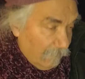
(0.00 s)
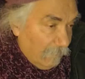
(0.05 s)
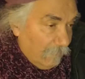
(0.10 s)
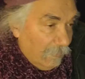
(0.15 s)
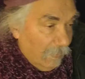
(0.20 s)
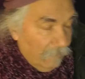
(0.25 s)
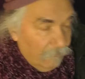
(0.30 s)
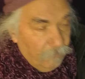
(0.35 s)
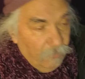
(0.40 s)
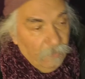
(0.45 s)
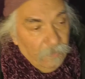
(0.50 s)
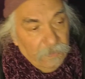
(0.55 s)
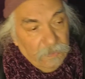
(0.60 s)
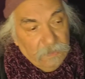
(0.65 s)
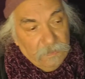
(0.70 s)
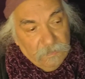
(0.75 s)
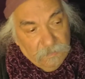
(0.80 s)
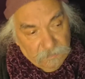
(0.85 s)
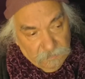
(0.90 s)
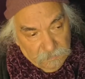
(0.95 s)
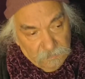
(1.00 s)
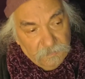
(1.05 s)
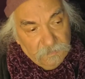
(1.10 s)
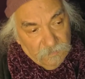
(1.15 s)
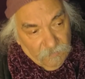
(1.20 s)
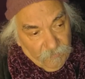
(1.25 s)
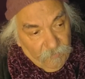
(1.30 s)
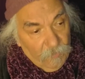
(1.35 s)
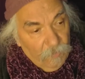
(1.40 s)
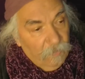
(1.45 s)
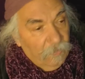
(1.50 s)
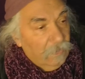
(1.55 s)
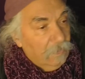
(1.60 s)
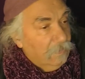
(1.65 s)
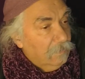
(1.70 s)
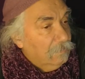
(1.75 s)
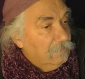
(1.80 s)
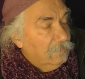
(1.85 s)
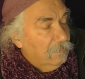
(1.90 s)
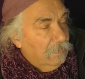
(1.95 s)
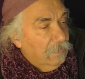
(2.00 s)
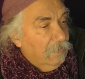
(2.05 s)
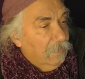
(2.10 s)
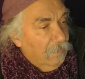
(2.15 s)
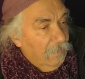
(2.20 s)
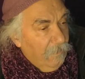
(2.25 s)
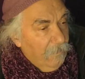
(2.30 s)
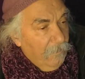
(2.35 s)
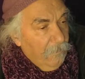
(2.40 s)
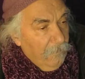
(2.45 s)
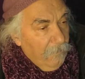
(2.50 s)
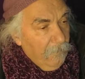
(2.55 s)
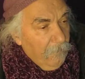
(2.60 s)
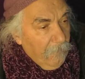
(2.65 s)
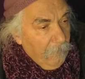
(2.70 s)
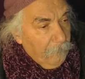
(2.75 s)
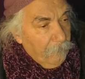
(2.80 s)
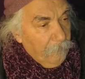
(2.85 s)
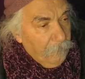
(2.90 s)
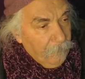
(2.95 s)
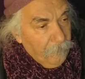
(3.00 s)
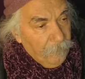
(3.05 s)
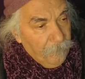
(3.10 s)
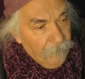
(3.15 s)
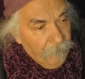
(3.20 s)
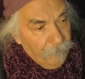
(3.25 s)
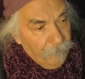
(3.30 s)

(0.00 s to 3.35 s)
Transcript: that point forward. Mm-hmm.